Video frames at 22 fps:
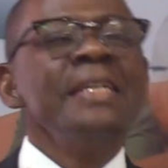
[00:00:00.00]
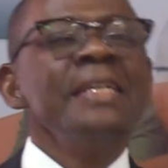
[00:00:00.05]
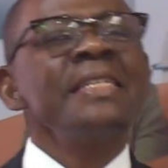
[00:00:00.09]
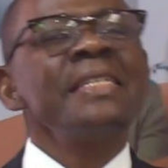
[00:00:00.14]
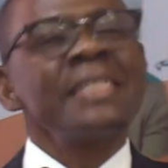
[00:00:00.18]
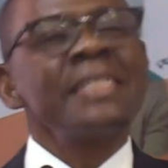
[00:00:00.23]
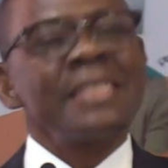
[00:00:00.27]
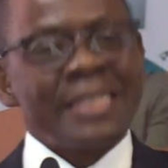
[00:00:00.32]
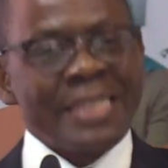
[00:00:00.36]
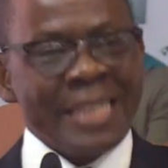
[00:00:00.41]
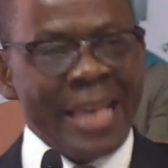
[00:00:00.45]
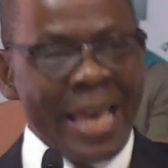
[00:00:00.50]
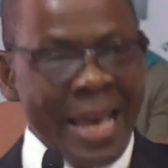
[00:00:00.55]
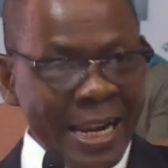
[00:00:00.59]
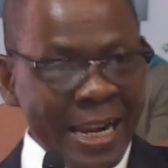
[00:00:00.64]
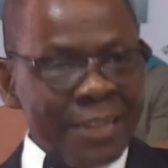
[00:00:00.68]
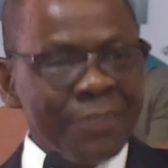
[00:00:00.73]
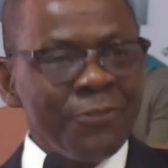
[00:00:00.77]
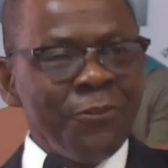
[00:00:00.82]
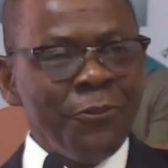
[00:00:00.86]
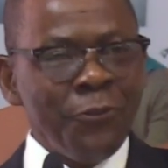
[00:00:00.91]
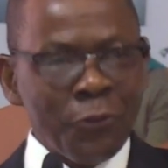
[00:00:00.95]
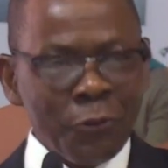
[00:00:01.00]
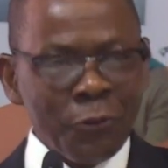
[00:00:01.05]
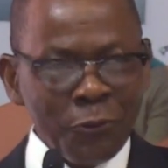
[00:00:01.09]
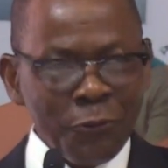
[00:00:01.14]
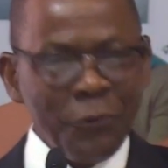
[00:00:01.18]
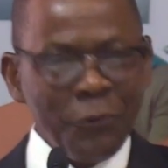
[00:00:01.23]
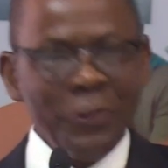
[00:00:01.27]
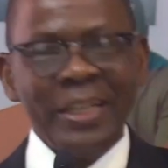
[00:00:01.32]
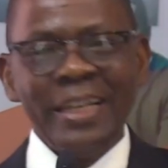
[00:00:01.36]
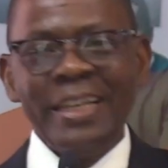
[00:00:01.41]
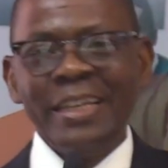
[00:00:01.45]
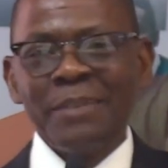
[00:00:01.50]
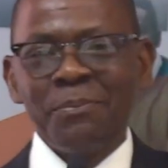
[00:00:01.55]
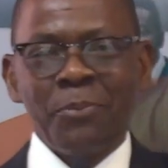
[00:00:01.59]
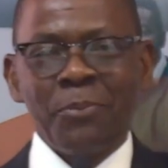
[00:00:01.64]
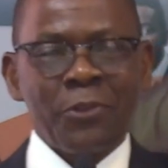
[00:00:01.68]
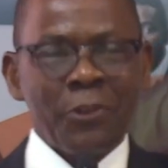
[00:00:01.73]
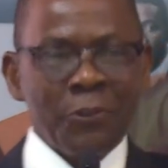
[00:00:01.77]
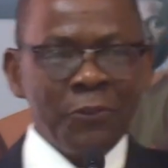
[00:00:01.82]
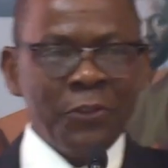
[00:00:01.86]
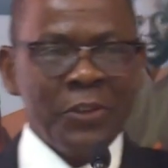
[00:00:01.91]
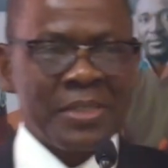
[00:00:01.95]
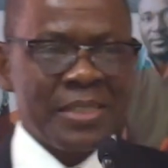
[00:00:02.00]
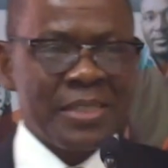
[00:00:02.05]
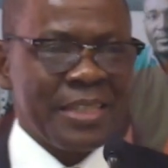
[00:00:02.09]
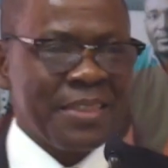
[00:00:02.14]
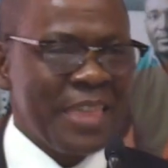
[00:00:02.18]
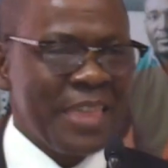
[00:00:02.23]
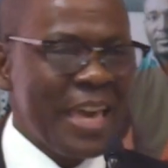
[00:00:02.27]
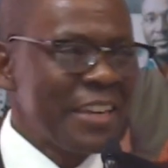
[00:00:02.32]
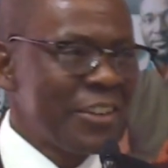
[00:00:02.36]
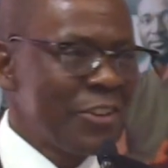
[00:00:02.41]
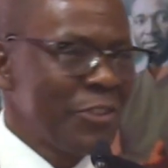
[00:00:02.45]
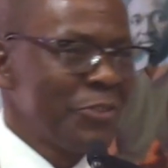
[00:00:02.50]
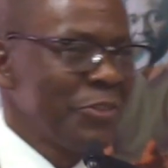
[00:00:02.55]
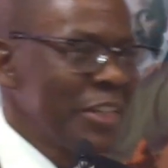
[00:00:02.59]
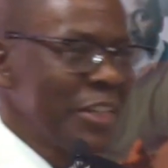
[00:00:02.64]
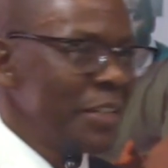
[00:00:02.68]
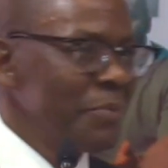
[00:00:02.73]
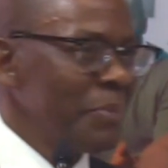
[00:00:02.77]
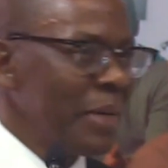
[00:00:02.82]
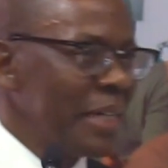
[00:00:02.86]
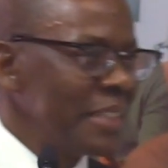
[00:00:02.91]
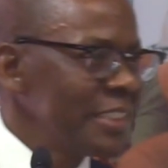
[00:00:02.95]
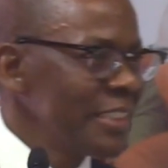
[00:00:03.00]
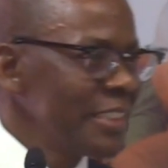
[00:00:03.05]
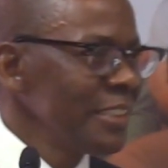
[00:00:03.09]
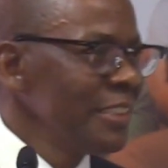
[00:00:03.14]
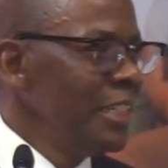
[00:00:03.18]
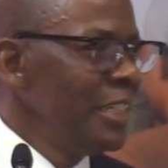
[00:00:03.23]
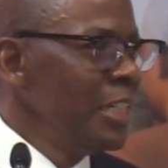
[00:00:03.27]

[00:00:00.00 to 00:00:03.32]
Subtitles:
self-fulfilling prophecy. Thank you very much.